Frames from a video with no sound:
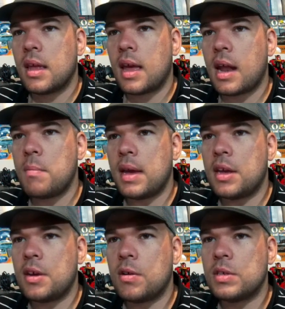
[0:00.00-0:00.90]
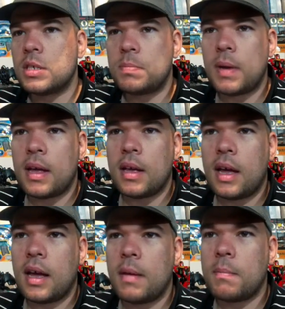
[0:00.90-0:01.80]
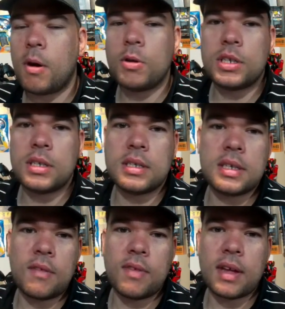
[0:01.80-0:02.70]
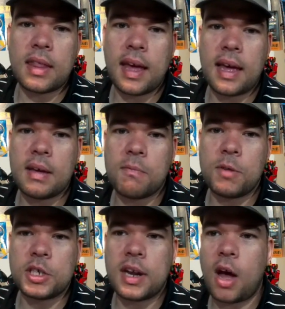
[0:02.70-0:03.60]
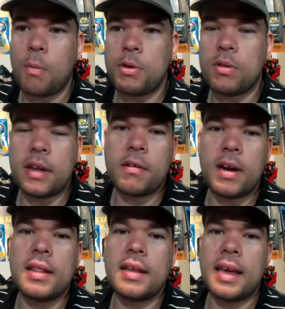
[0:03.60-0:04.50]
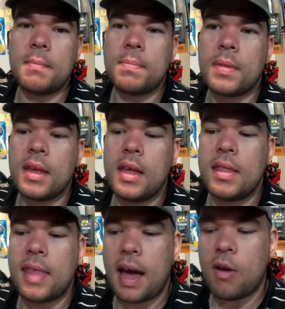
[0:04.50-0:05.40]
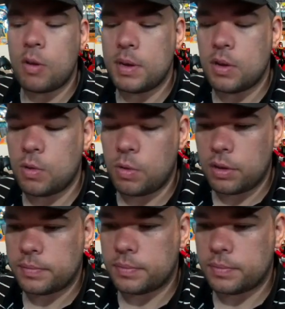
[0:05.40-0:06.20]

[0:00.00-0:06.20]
how to make your own spell um, potions, stuff like that, which could help you later on in the game. That would be cool.